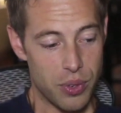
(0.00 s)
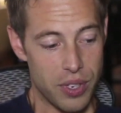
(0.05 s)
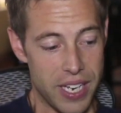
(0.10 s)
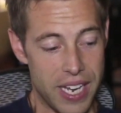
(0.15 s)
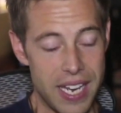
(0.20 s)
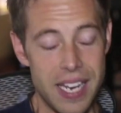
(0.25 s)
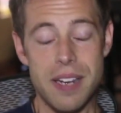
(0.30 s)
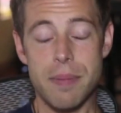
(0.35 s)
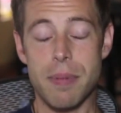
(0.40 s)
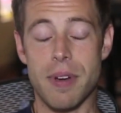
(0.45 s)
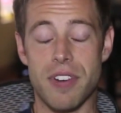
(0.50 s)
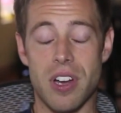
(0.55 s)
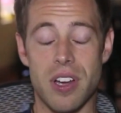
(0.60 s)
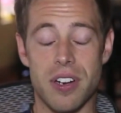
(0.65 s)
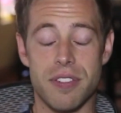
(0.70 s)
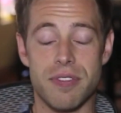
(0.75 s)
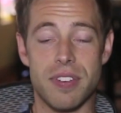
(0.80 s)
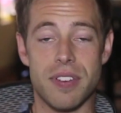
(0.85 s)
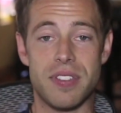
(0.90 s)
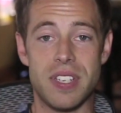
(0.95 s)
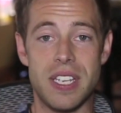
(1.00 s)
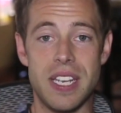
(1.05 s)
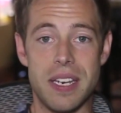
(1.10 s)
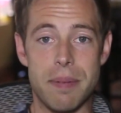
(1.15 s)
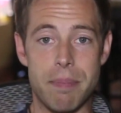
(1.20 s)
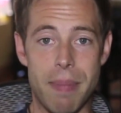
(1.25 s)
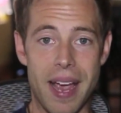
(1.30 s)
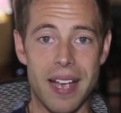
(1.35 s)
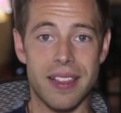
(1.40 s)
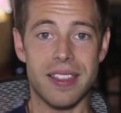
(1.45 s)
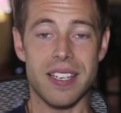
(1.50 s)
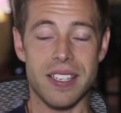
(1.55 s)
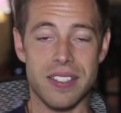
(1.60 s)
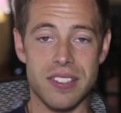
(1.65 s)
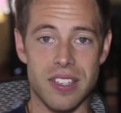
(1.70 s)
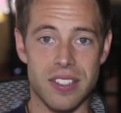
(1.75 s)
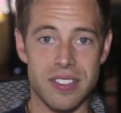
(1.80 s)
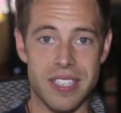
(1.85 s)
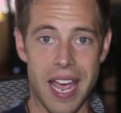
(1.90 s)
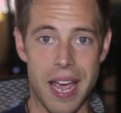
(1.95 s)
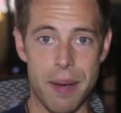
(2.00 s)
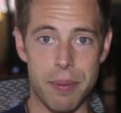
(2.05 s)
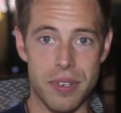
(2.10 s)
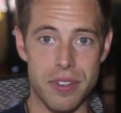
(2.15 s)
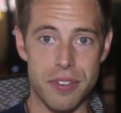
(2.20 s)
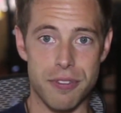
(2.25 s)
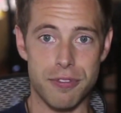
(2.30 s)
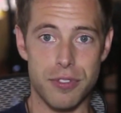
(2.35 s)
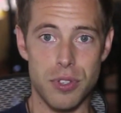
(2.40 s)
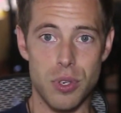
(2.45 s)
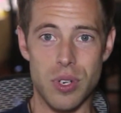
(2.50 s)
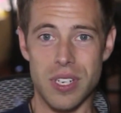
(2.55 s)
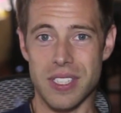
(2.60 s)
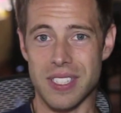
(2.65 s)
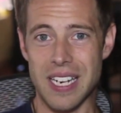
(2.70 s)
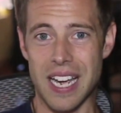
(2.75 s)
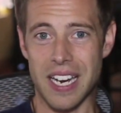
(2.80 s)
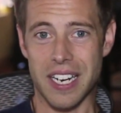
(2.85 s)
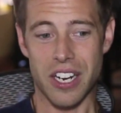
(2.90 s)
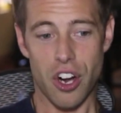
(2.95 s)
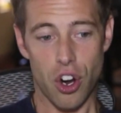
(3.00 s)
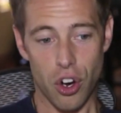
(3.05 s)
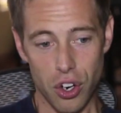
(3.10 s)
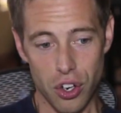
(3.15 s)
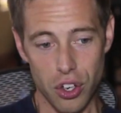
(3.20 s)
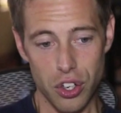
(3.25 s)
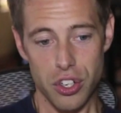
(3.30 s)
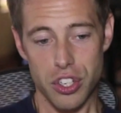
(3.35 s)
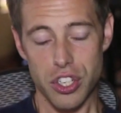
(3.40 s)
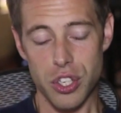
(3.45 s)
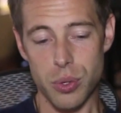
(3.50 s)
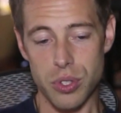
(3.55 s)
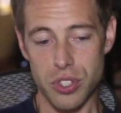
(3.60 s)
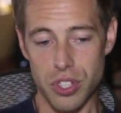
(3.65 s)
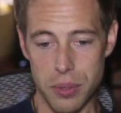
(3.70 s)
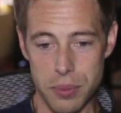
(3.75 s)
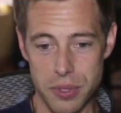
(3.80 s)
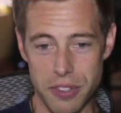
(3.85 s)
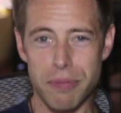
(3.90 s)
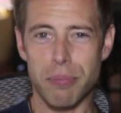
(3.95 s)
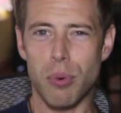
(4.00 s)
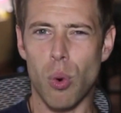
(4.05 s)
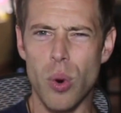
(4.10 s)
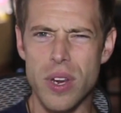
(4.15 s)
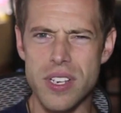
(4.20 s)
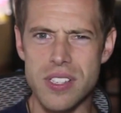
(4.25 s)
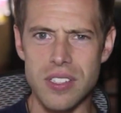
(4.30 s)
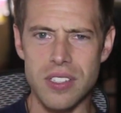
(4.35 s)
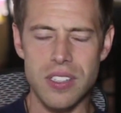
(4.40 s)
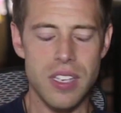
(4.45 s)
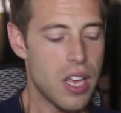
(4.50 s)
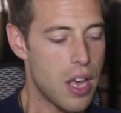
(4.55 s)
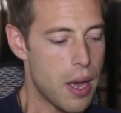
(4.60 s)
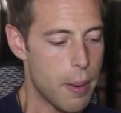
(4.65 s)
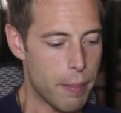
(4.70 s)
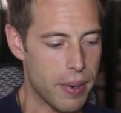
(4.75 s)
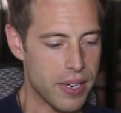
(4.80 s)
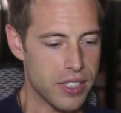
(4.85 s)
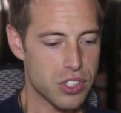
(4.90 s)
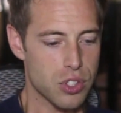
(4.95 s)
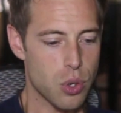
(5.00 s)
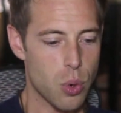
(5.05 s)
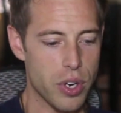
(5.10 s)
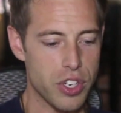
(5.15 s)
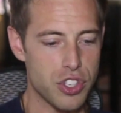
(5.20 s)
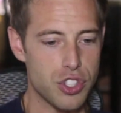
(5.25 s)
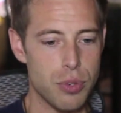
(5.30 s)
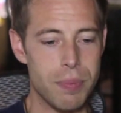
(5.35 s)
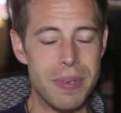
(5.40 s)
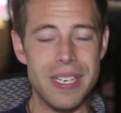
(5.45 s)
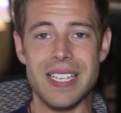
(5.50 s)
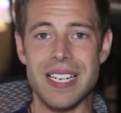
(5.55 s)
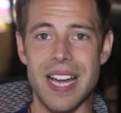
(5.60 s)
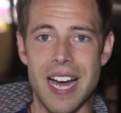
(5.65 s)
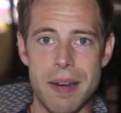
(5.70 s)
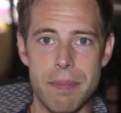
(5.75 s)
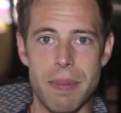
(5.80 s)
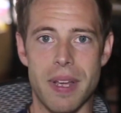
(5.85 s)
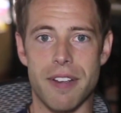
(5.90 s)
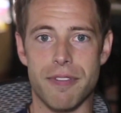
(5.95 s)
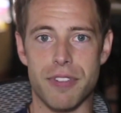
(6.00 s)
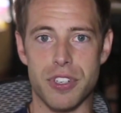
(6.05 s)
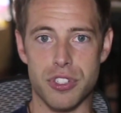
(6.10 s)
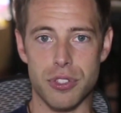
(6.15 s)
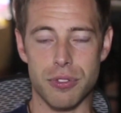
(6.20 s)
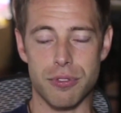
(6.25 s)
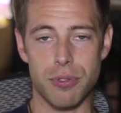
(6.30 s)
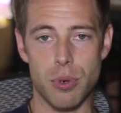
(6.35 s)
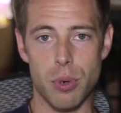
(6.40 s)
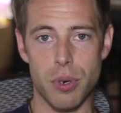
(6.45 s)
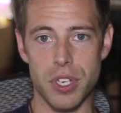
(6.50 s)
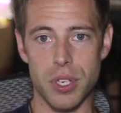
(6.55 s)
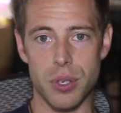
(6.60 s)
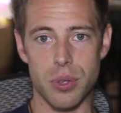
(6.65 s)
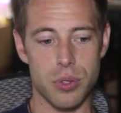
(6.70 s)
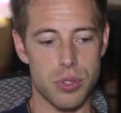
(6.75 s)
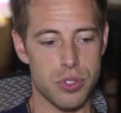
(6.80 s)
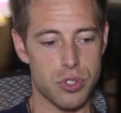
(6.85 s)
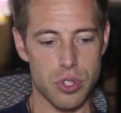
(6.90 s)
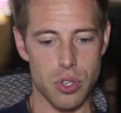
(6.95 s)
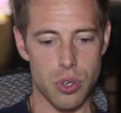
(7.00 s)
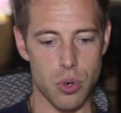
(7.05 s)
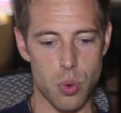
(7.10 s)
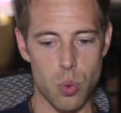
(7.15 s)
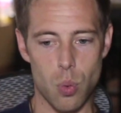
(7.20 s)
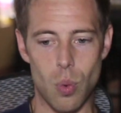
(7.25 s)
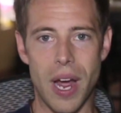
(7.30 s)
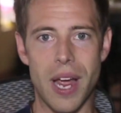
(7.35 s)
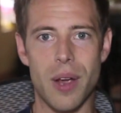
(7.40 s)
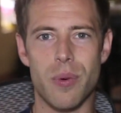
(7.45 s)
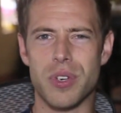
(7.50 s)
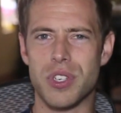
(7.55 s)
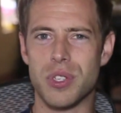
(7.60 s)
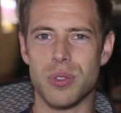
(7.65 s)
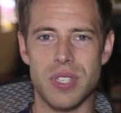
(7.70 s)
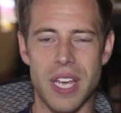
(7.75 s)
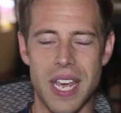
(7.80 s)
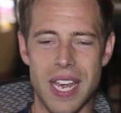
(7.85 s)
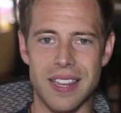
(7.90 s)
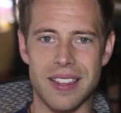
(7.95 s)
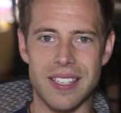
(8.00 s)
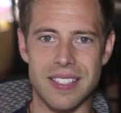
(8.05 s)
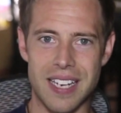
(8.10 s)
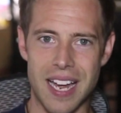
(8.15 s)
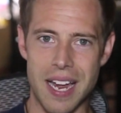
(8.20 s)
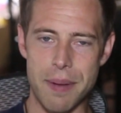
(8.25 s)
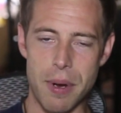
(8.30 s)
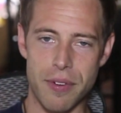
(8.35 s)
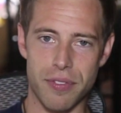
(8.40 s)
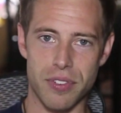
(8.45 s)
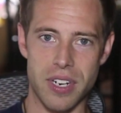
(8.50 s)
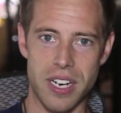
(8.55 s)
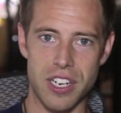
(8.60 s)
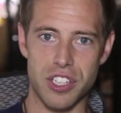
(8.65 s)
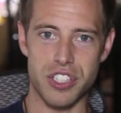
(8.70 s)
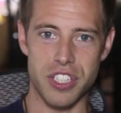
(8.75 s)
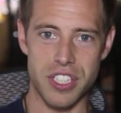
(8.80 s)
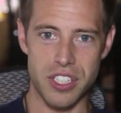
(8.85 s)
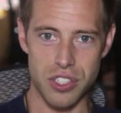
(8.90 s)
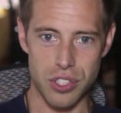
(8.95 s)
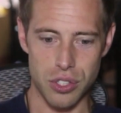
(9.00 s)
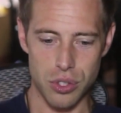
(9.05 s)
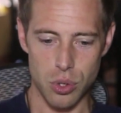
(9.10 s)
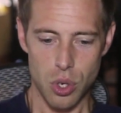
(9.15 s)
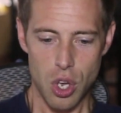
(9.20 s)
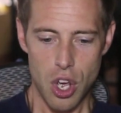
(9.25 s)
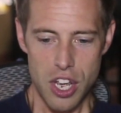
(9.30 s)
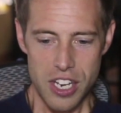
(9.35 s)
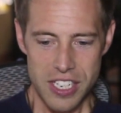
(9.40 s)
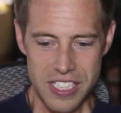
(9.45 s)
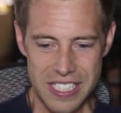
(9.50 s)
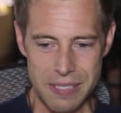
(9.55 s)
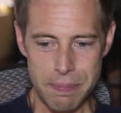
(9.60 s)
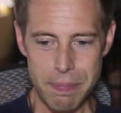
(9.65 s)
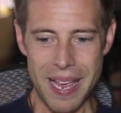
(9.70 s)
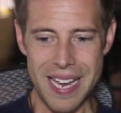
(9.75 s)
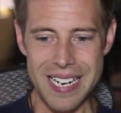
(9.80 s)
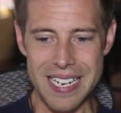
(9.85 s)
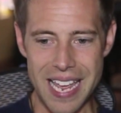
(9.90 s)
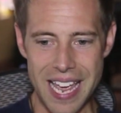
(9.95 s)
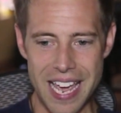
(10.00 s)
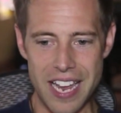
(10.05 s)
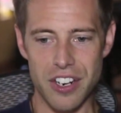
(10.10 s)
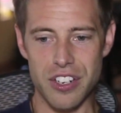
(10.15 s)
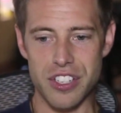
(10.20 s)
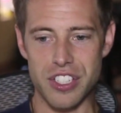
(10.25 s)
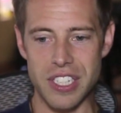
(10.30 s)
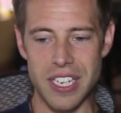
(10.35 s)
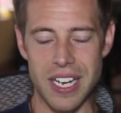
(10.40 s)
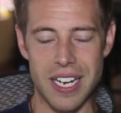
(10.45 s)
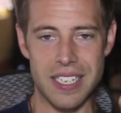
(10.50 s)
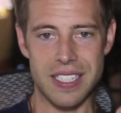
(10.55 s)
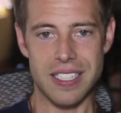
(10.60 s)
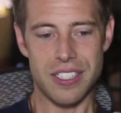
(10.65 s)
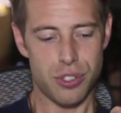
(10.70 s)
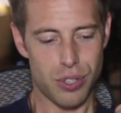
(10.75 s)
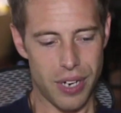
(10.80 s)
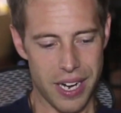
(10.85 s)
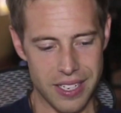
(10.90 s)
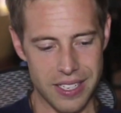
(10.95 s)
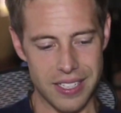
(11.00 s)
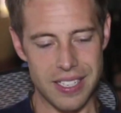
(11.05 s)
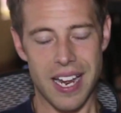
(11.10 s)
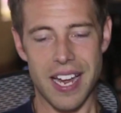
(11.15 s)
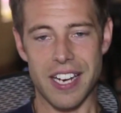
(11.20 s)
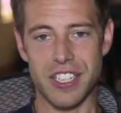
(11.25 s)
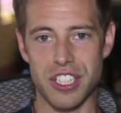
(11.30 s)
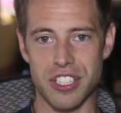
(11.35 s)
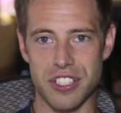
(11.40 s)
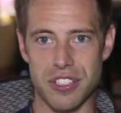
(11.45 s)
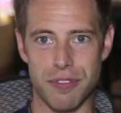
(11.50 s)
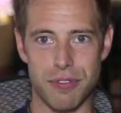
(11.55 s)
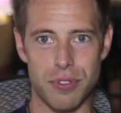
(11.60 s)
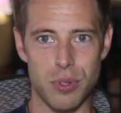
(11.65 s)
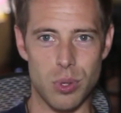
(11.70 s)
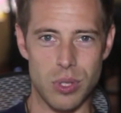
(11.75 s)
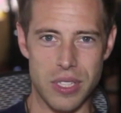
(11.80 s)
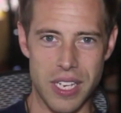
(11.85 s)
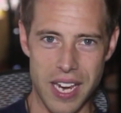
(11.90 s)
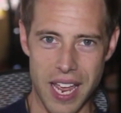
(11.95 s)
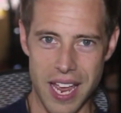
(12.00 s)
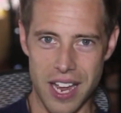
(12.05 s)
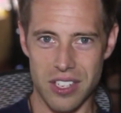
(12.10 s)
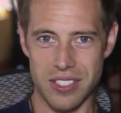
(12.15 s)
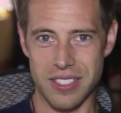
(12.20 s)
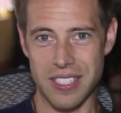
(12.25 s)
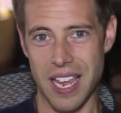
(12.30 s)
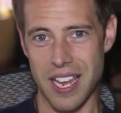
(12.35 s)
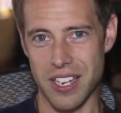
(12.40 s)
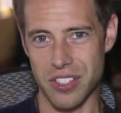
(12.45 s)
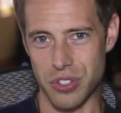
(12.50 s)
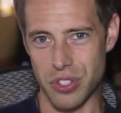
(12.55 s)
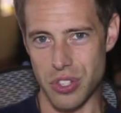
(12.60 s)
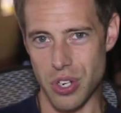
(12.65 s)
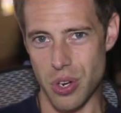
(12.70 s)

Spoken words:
heat it above 115, bad things start to happen to the food. It's not going to hurt you in terms of poison, but it's going to be non-beneficial for you. So why would you take the time, effort, and energy to spend energy on trying to digest a food that has